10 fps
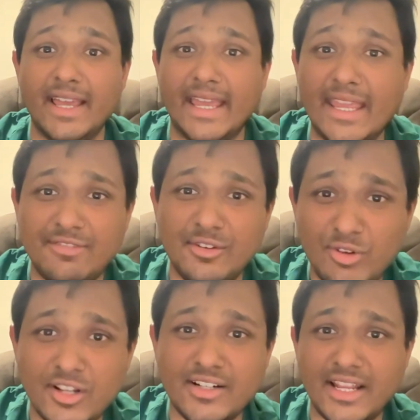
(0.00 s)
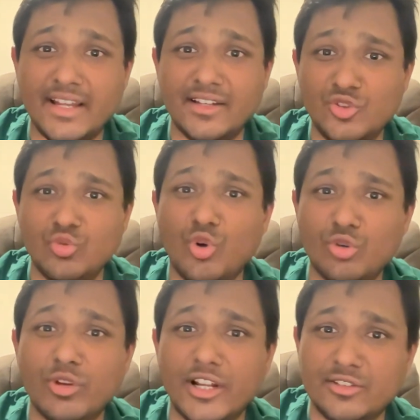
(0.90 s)
If you are a client, you go
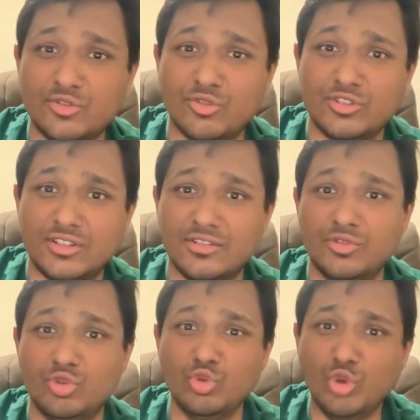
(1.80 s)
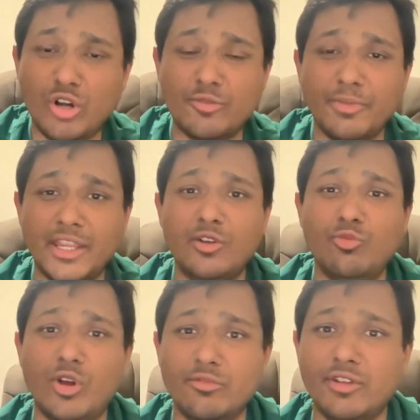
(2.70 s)
to an astrologer, do not make it
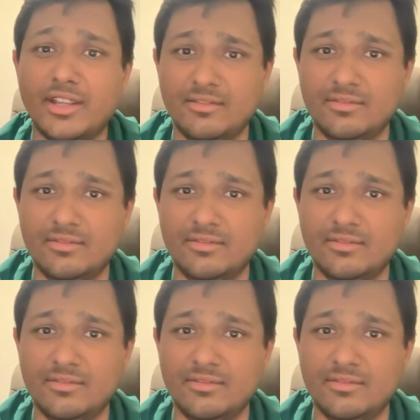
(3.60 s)
one way.